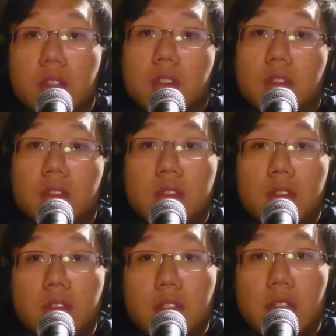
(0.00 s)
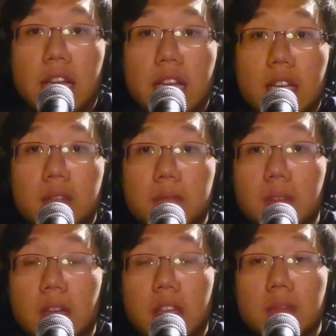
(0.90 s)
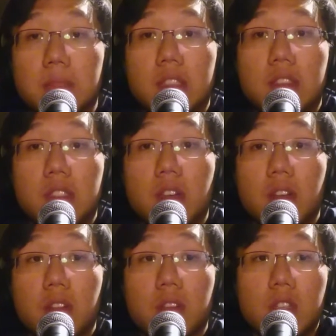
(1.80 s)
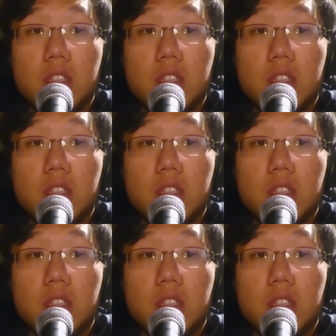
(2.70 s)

just stay as Miss Sherlock,